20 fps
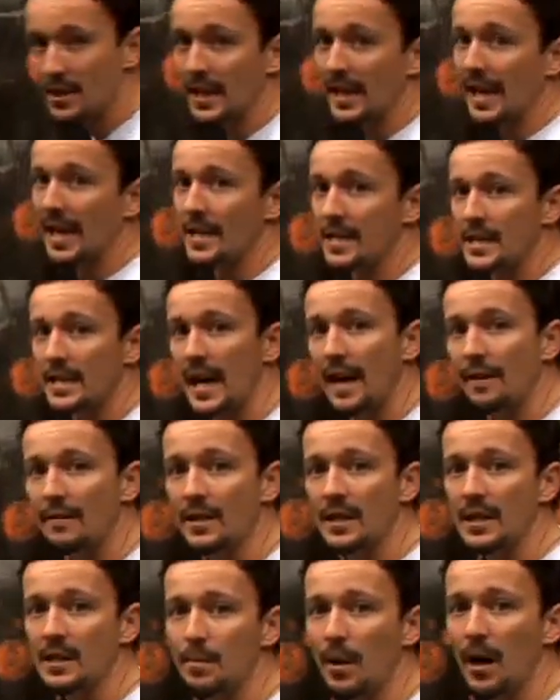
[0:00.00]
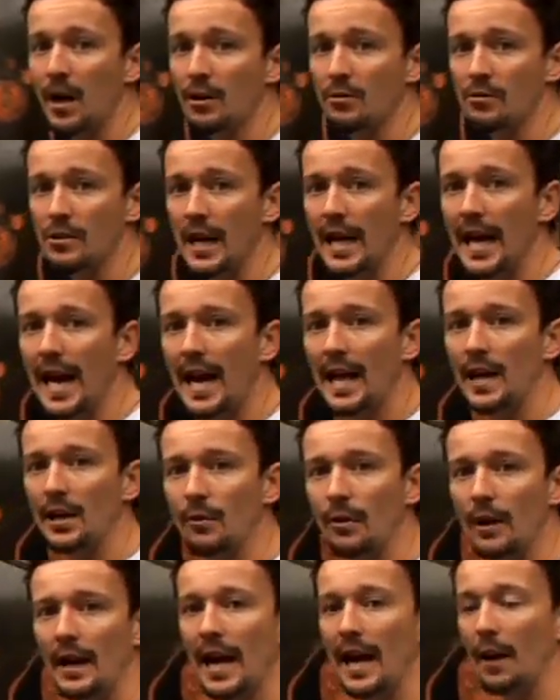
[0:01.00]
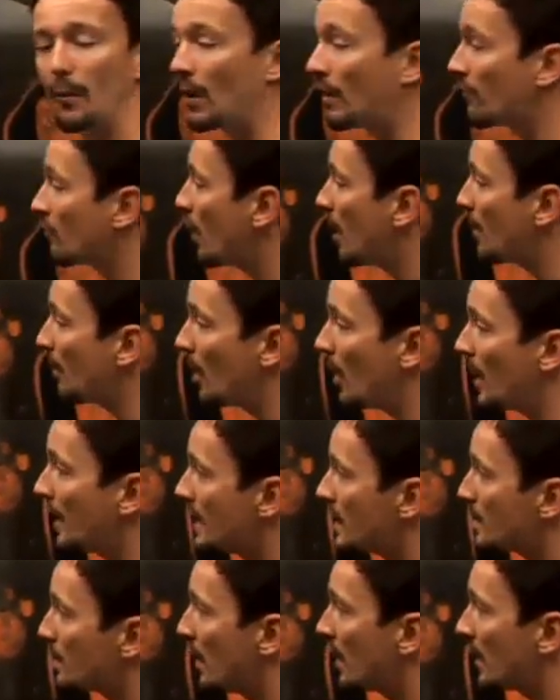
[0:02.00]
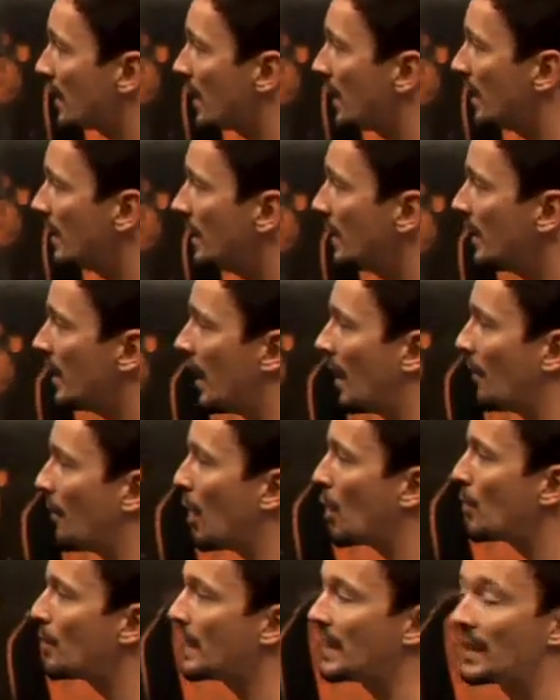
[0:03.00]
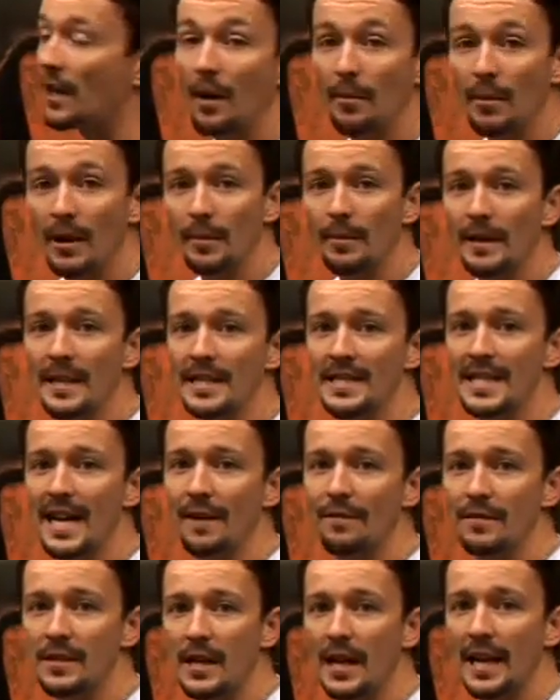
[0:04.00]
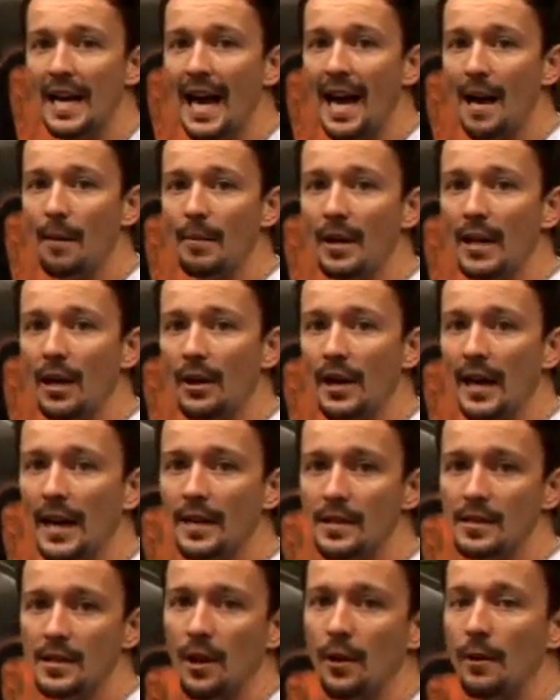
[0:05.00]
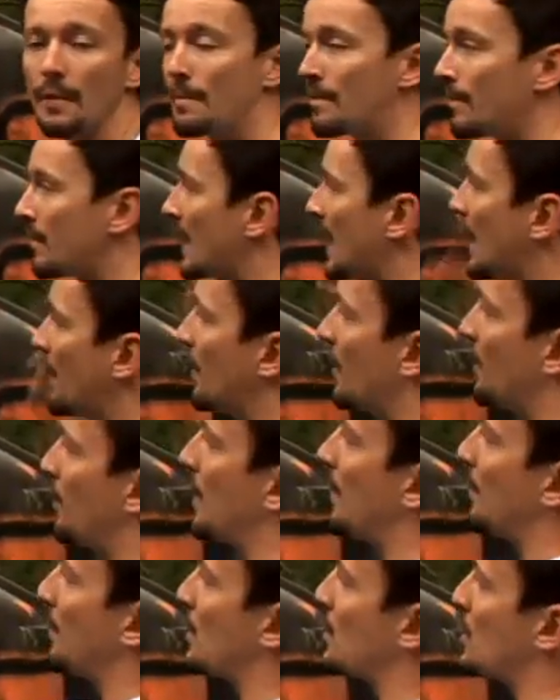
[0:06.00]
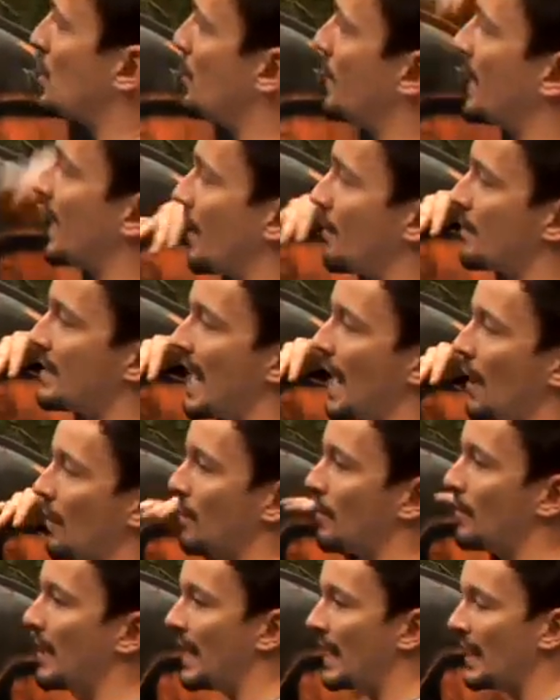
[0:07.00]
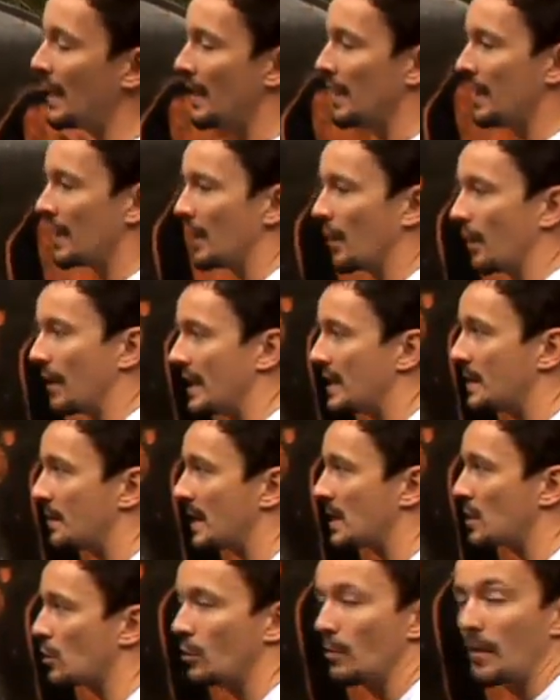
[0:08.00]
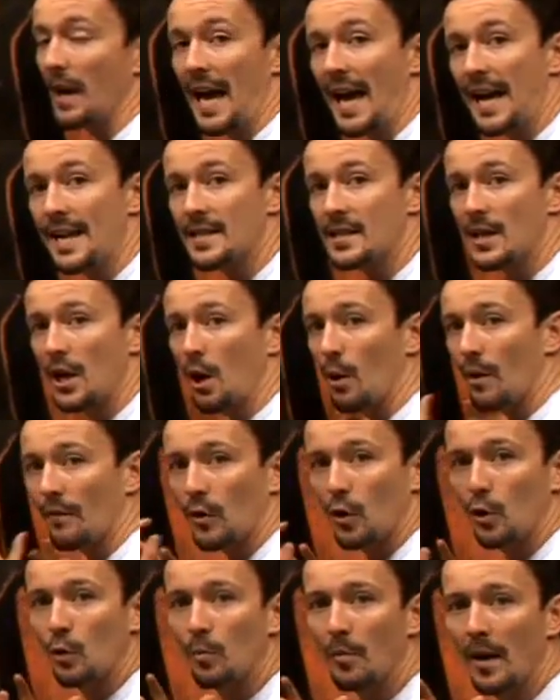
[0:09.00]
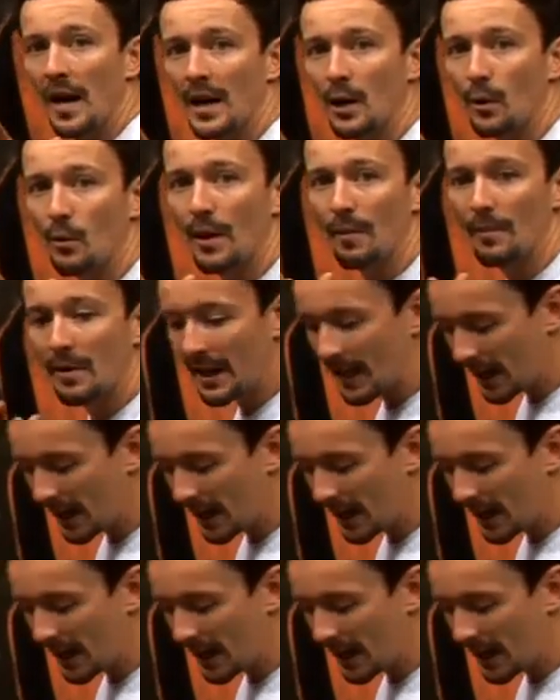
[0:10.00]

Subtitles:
and get as safe to this bunker as I can do. Okay, when I'm right behind this bunker, I'm hoping that I'm going to be as safe as I can be. Okay, so even if people are shooting up down at me, you know, I need to make sure my head's low, I've got all my equipment